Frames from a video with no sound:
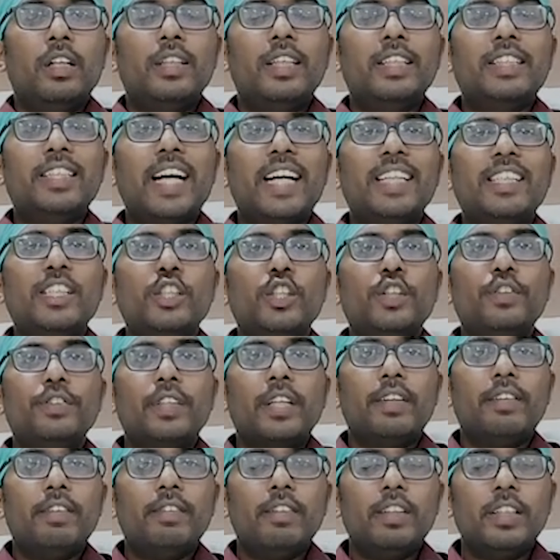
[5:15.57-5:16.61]
The chances of
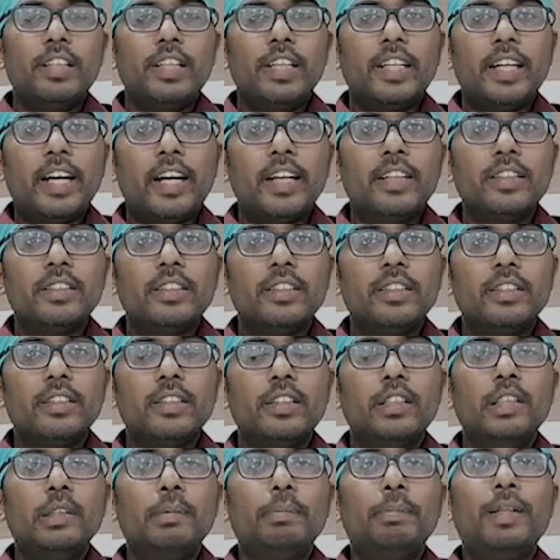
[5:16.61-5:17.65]
survival in a
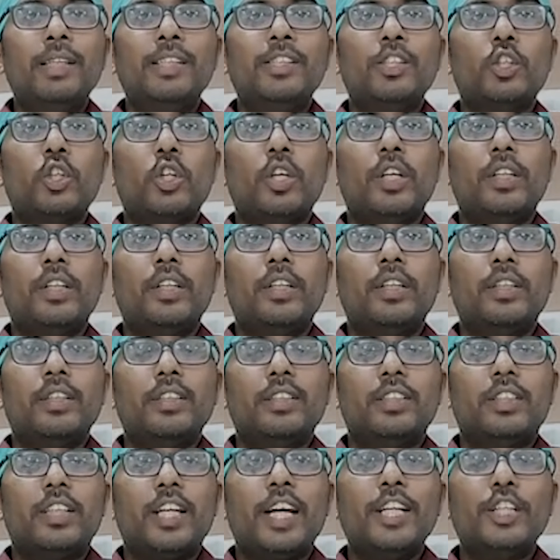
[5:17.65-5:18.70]
cancer depends on
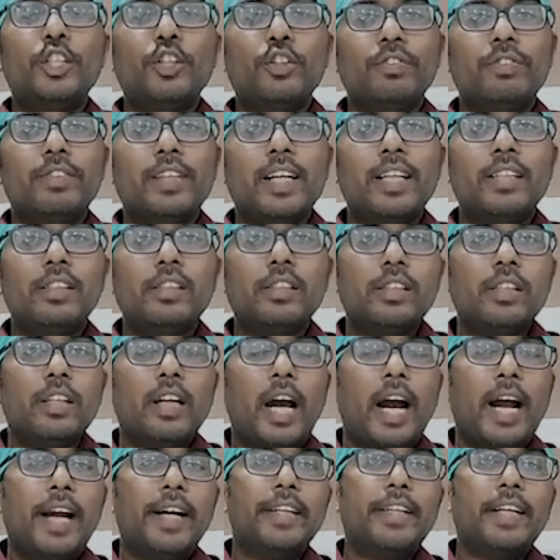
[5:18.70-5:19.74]
stage of
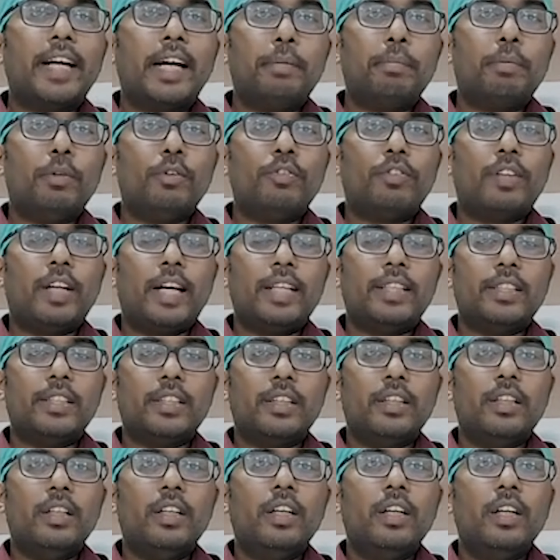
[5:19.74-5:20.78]
cancer and type of
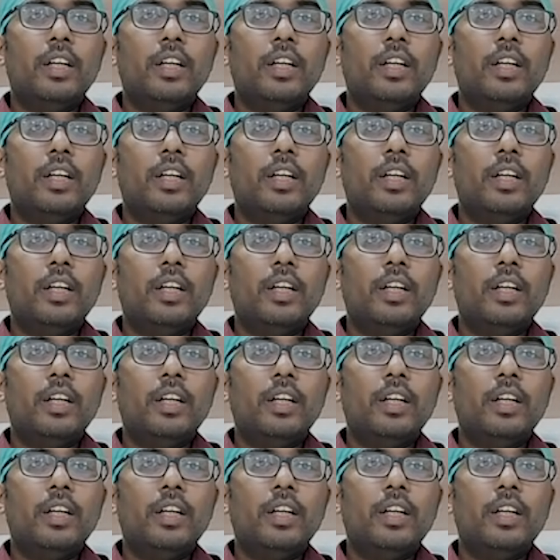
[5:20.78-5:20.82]
cancer.